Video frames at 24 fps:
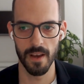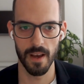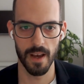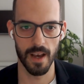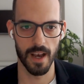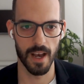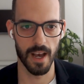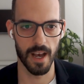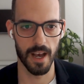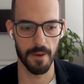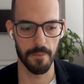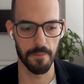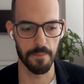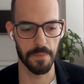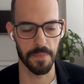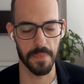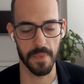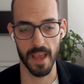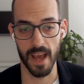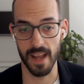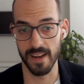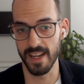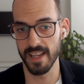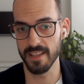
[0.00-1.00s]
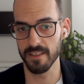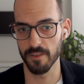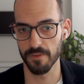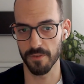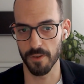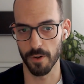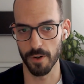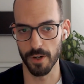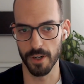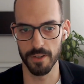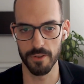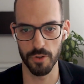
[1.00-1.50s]
Unless, of
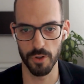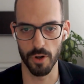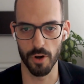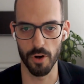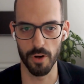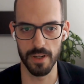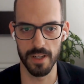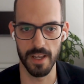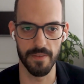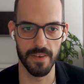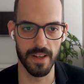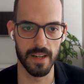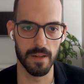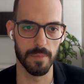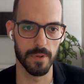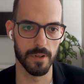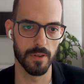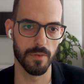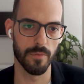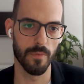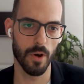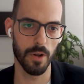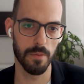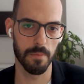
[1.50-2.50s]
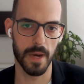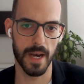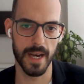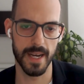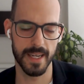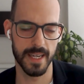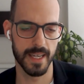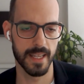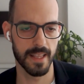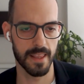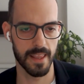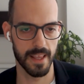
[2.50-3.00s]
course, you're only available in one
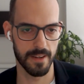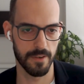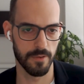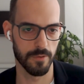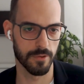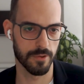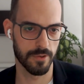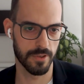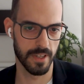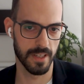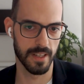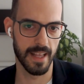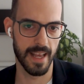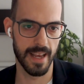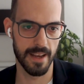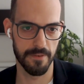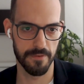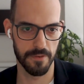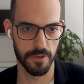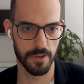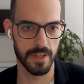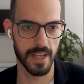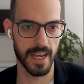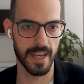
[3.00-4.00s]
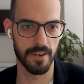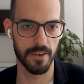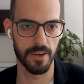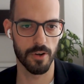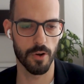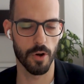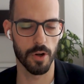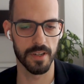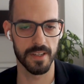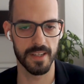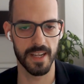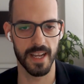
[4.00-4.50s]
market, then you'll still have your direct
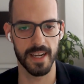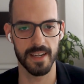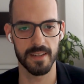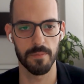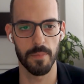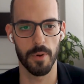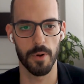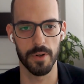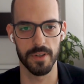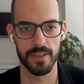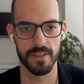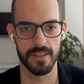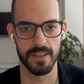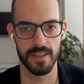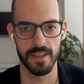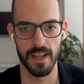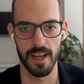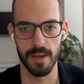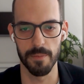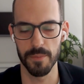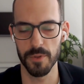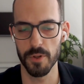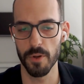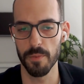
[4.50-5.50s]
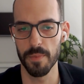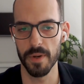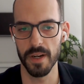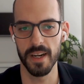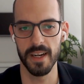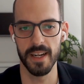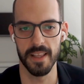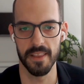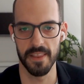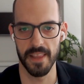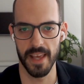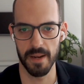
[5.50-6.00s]
contact person typically
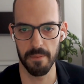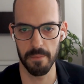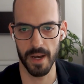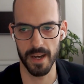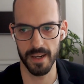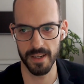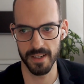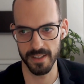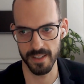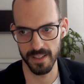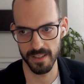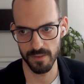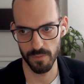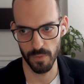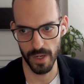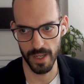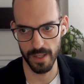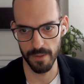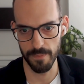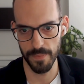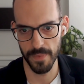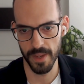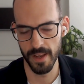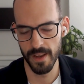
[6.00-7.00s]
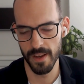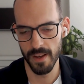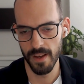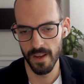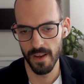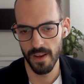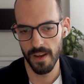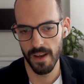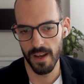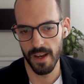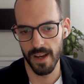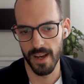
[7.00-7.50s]
in that market as well.
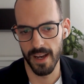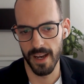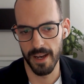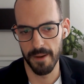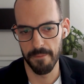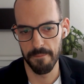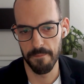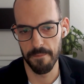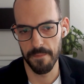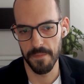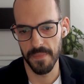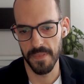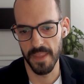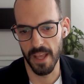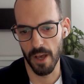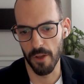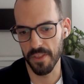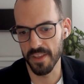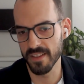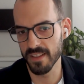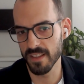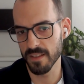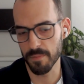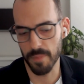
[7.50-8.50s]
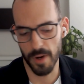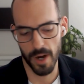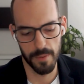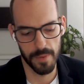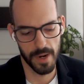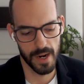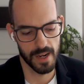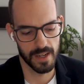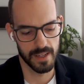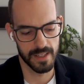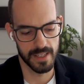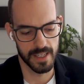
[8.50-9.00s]
Now, this is
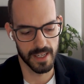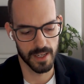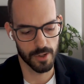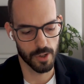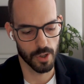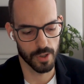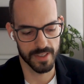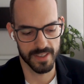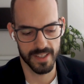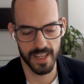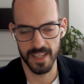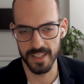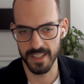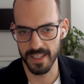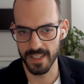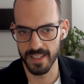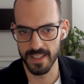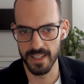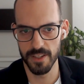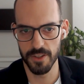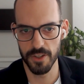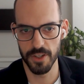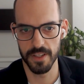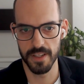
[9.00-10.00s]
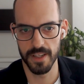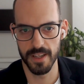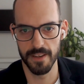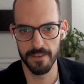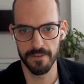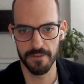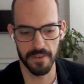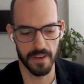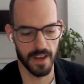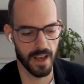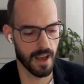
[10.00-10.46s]
primarily a cost-cutting initiative.